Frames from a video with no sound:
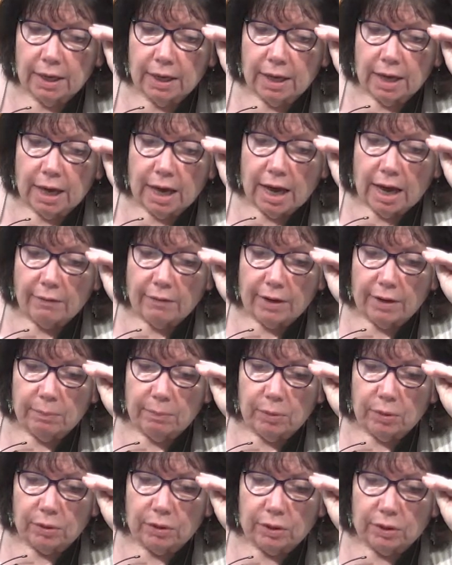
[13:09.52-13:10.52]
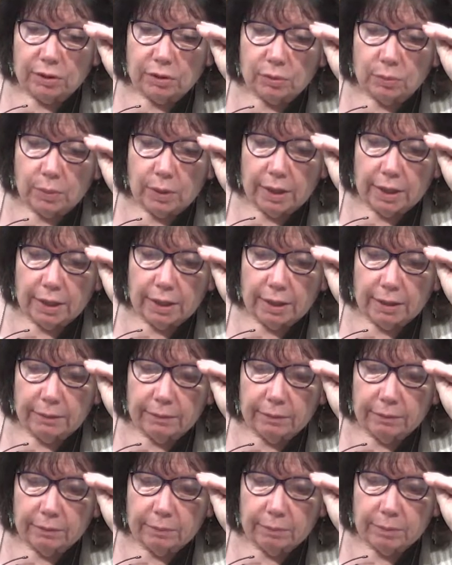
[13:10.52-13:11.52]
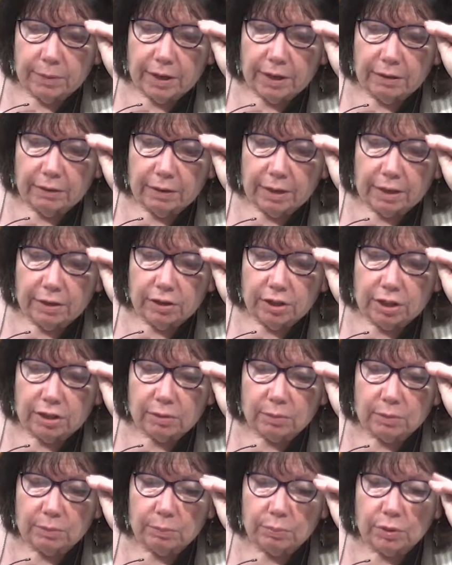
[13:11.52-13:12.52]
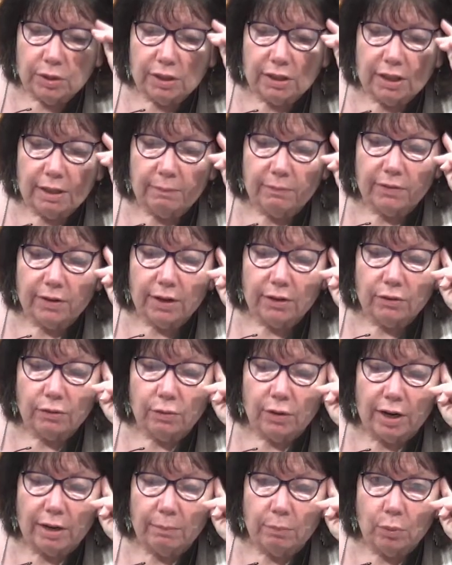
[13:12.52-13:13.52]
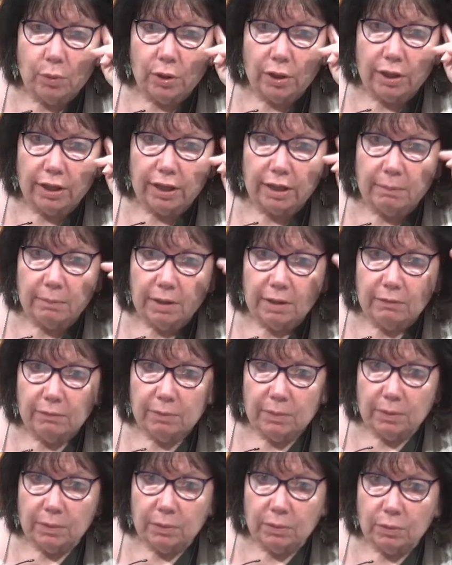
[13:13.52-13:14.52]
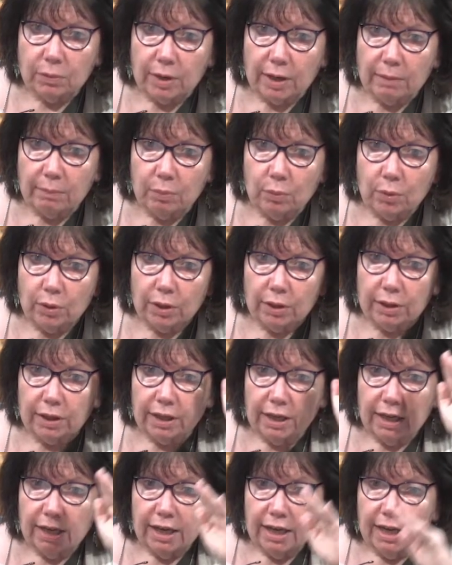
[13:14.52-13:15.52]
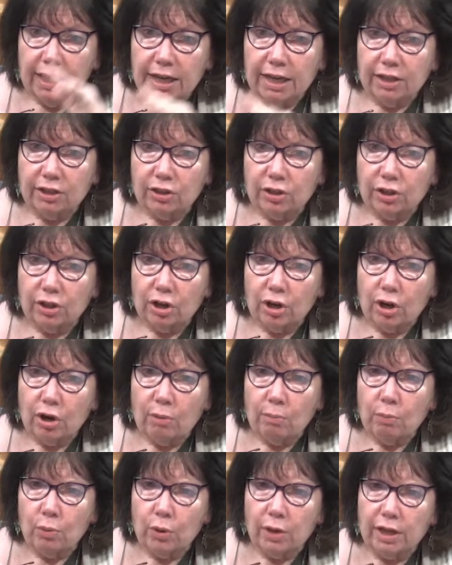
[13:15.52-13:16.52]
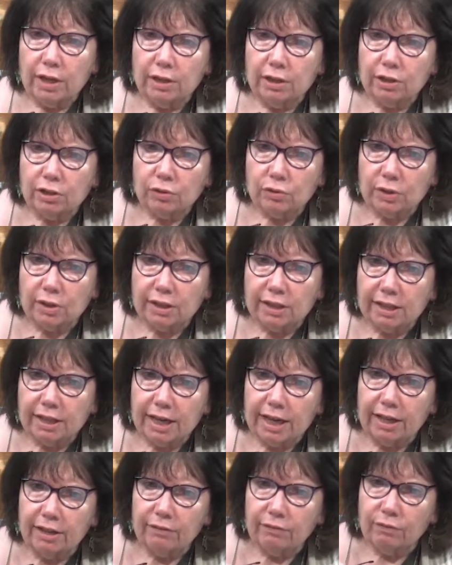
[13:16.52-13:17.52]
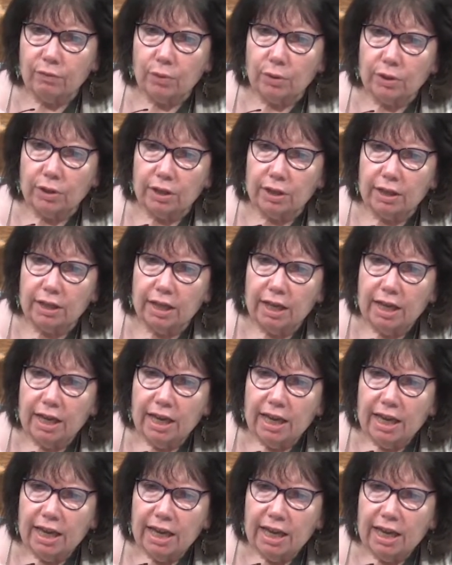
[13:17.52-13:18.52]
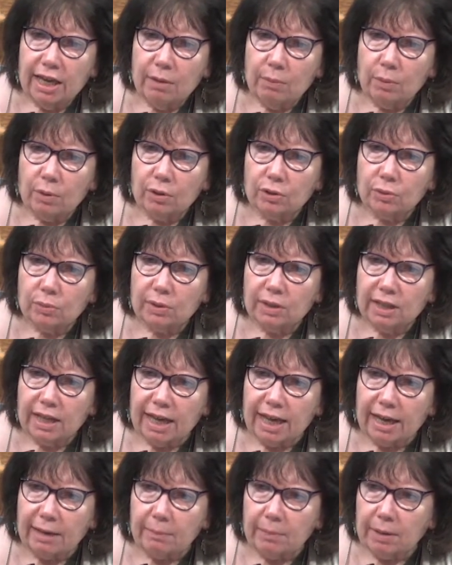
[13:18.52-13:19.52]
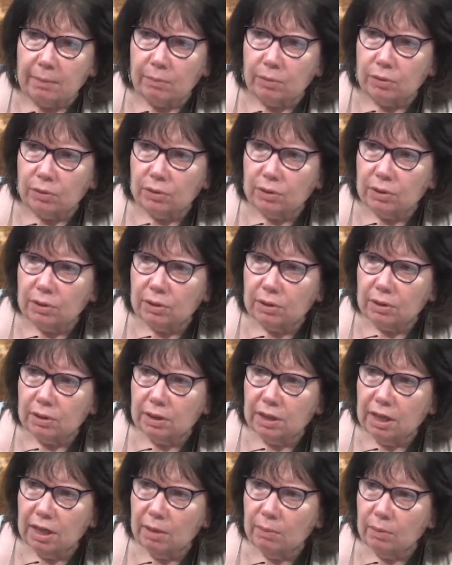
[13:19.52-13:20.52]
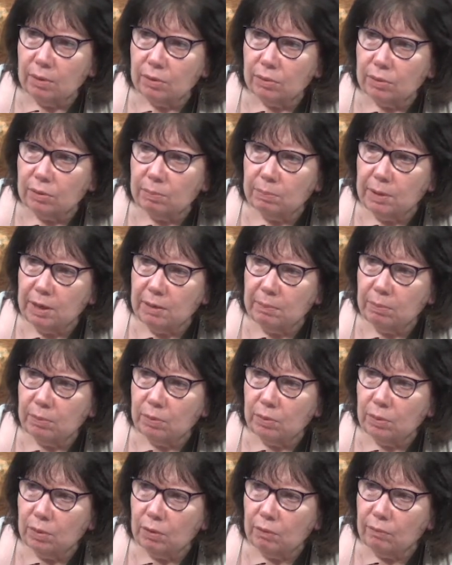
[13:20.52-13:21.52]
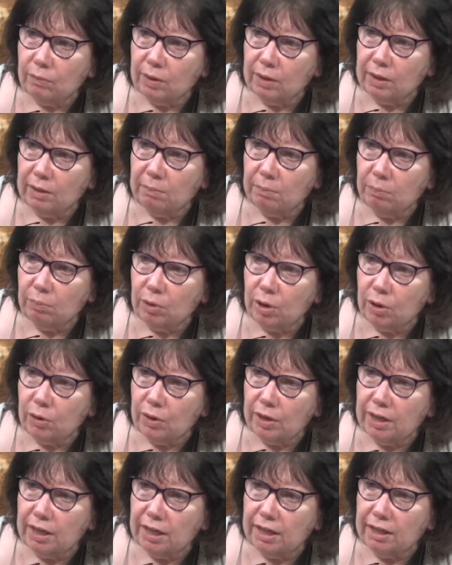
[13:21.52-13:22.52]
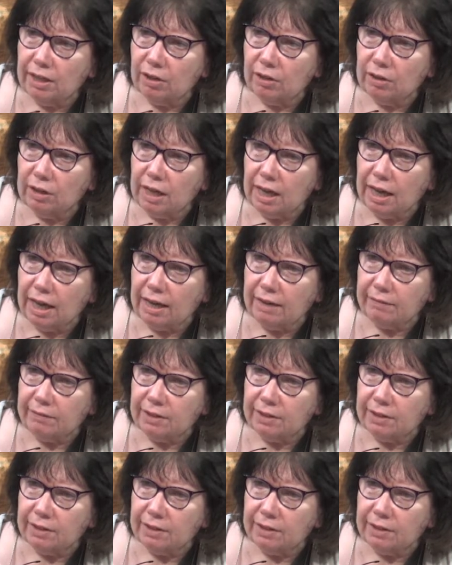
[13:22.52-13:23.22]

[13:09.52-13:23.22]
I read a book this week by a Jesuit priest named Father Greg Boyle. Anybody familiar with Greg Boyle? He started Homeboy Industries in California. He works with gang members. He works with people who are really broken in their lives.